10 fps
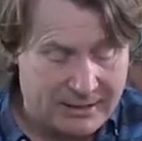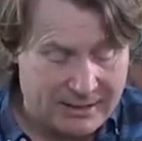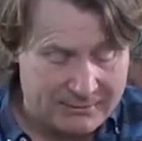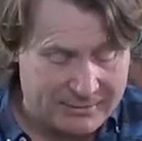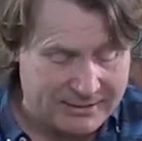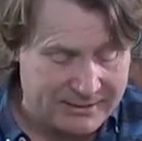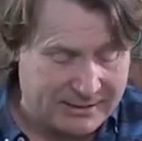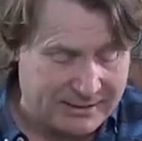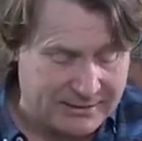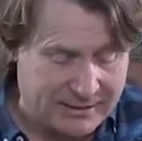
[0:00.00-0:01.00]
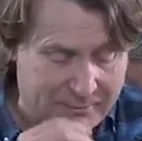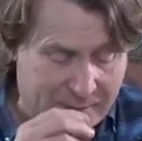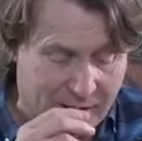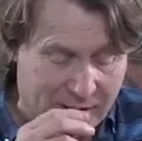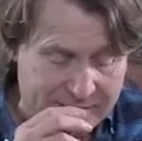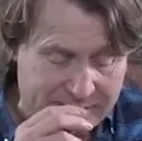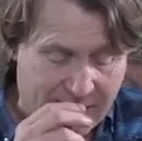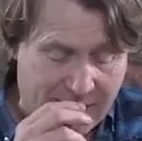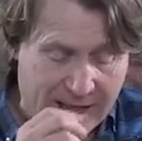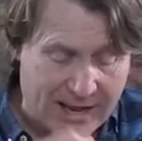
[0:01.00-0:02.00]
meat-eating plants
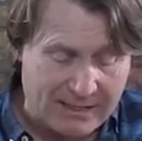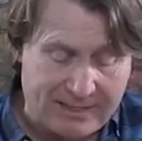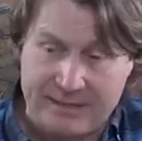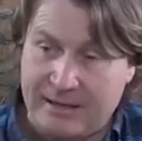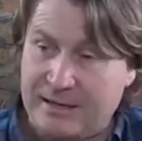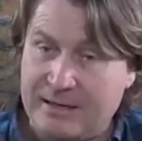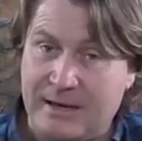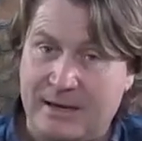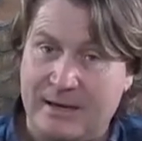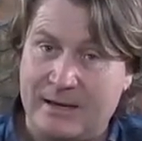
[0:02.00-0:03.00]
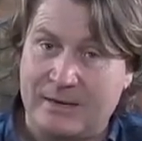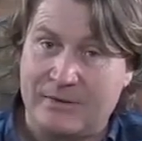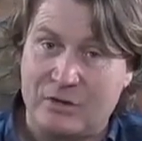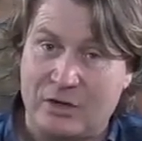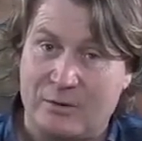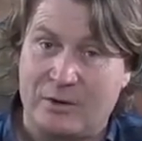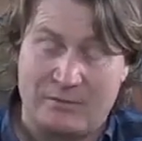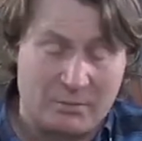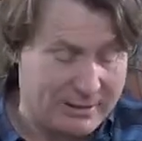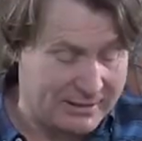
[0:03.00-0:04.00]
at on the show Love
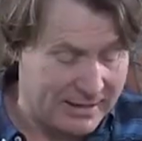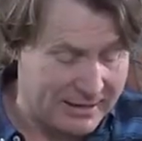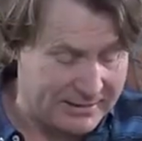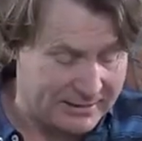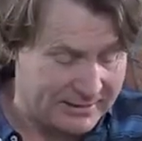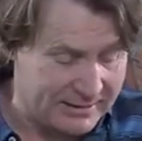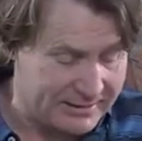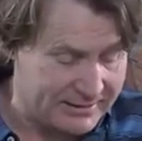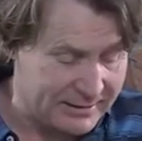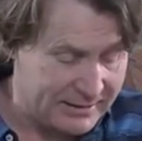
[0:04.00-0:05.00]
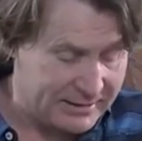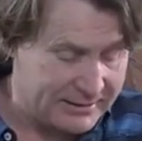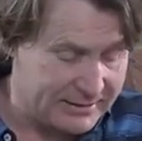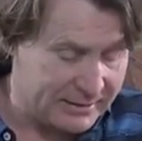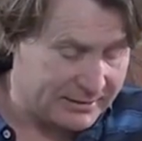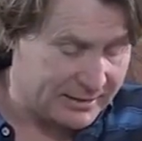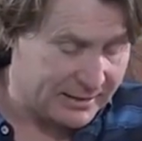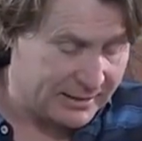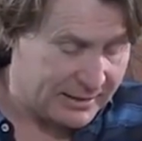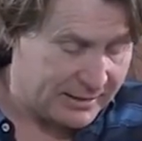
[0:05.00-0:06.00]
Your Weekend this Sunday.
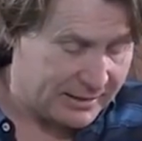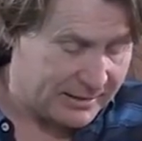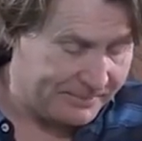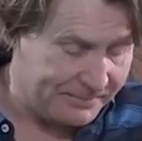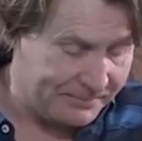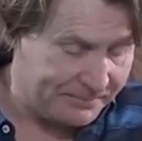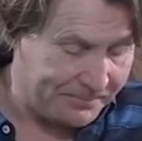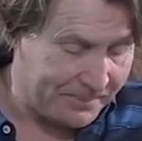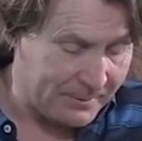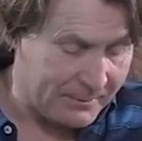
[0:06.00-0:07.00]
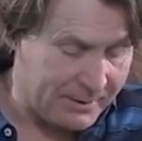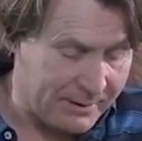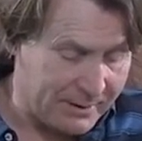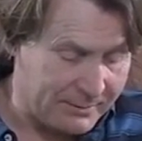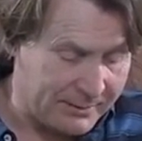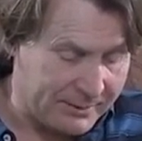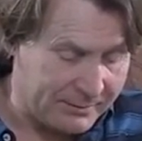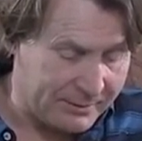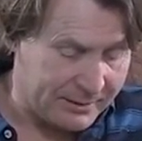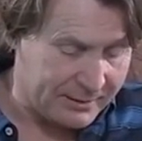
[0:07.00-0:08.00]
Where are we?
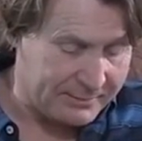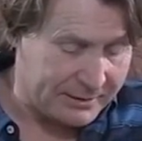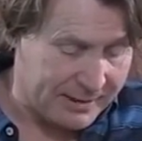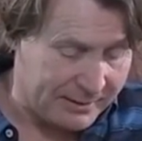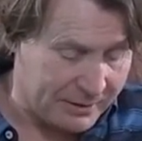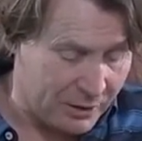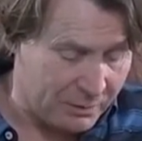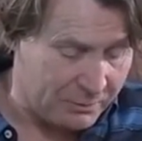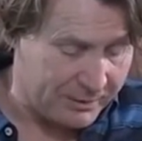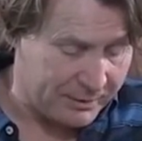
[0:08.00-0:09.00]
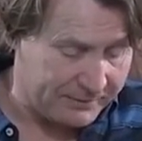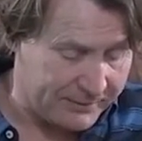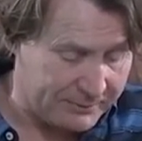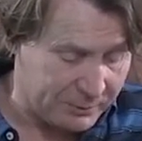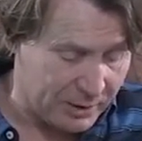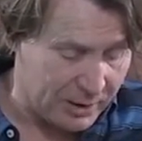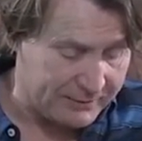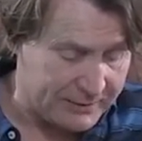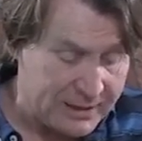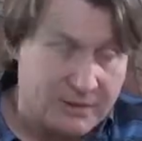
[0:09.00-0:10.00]
We're going to be carrying on with our Facebook
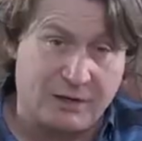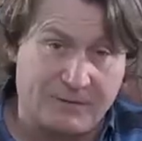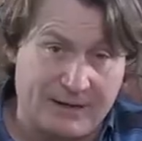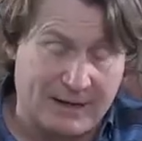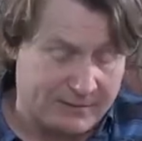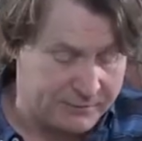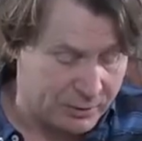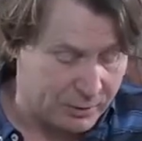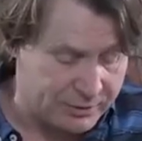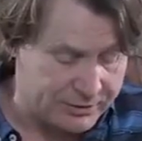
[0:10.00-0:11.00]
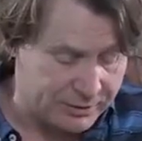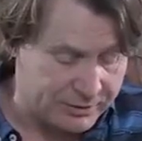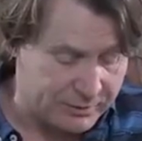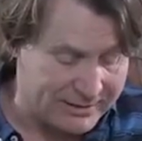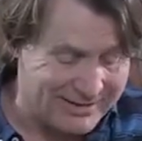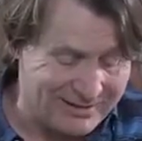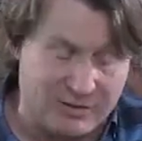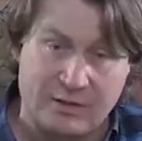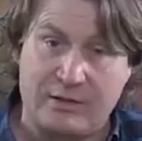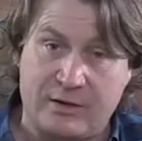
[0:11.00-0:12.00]
Lives. Don't forget, of course, on the 29th to
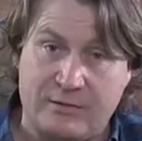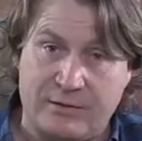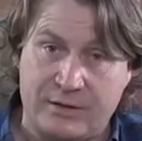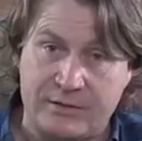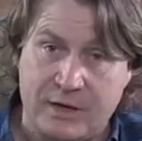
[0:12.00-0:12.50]
the 31st